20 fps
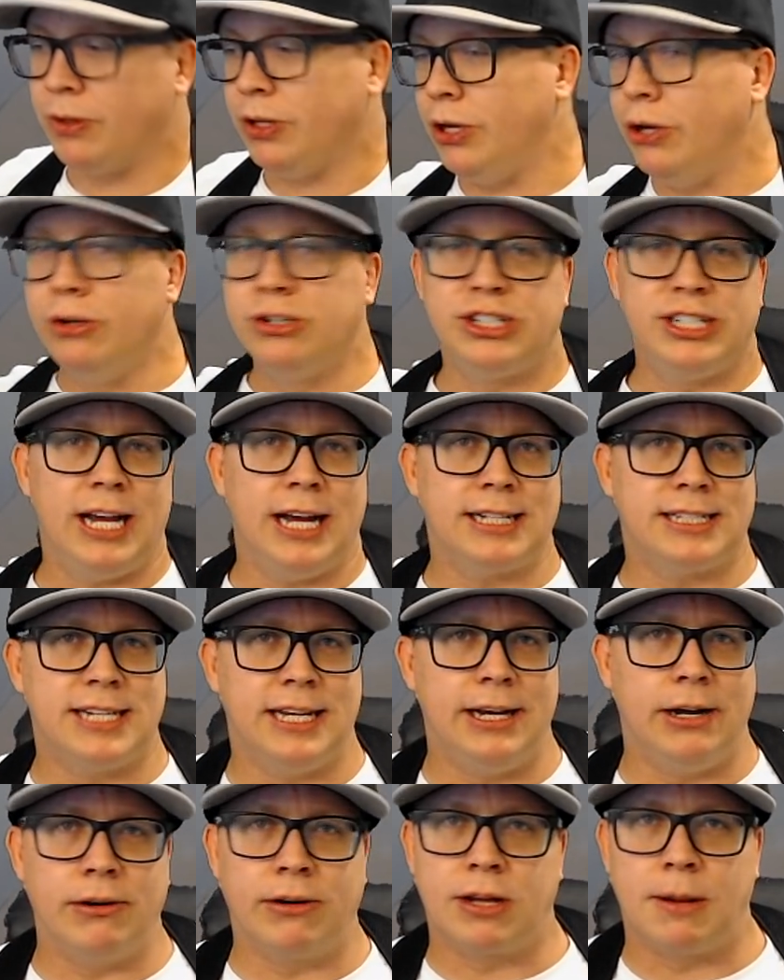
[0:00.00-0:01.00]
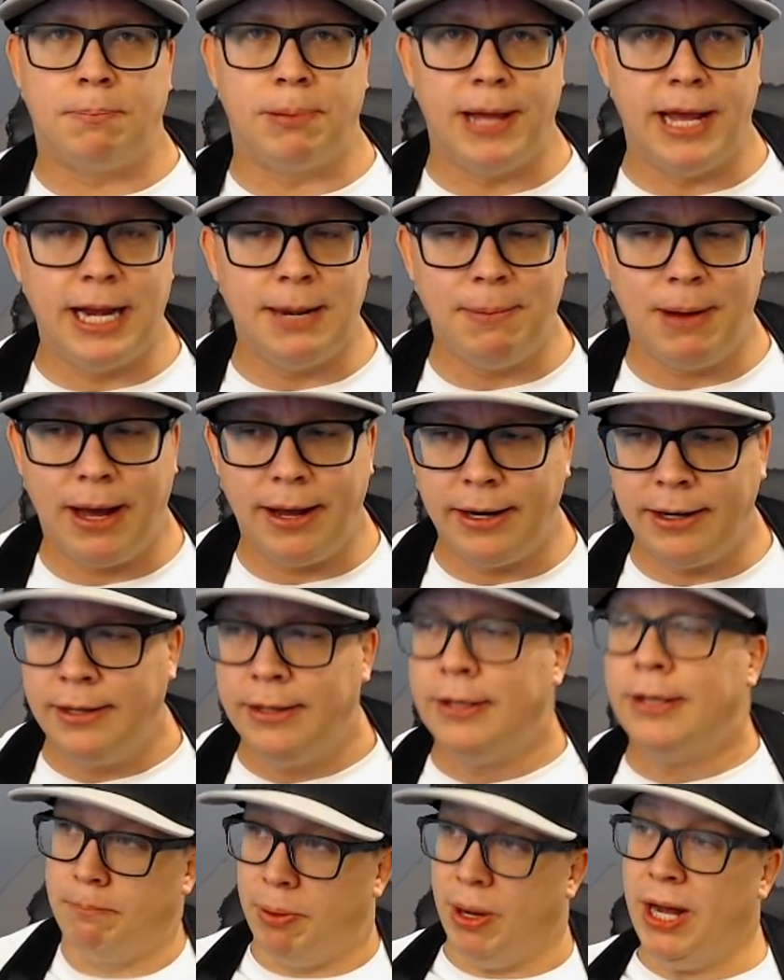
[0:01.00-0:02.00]
Usually I'd sit here and complain about
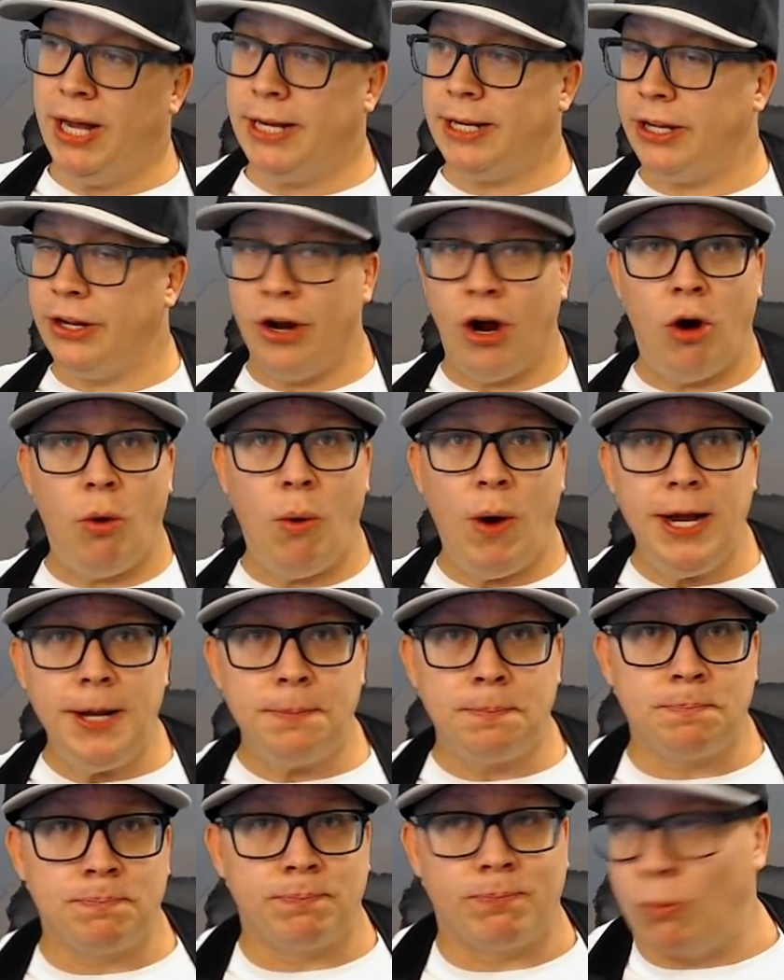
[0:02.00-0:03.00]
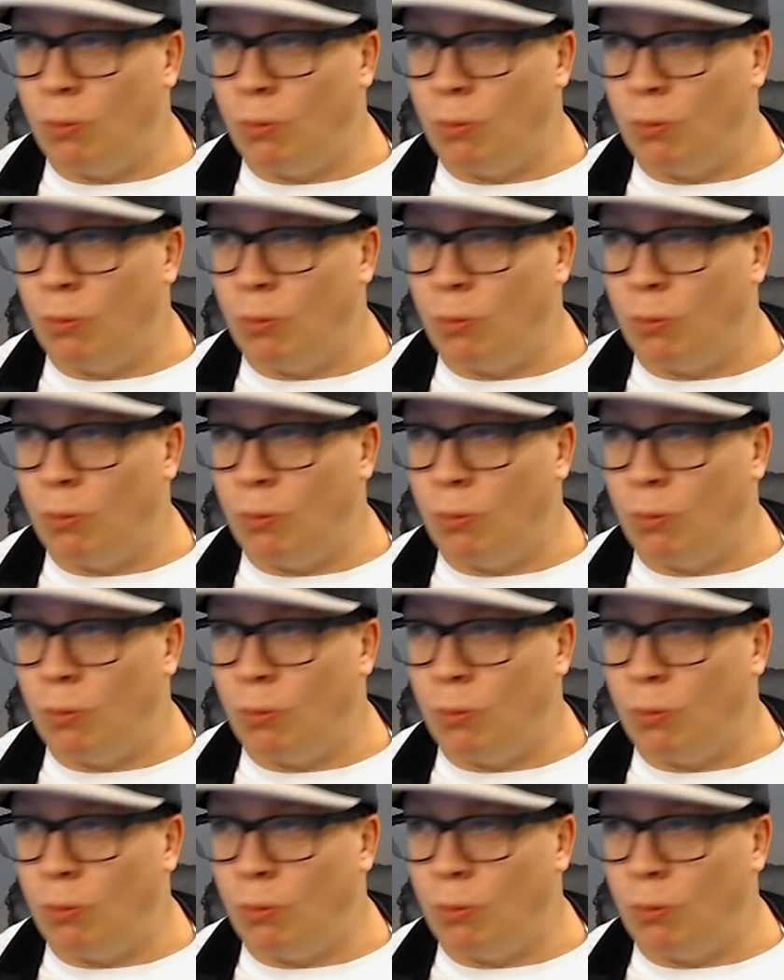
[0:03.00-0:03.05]
it, but you know what?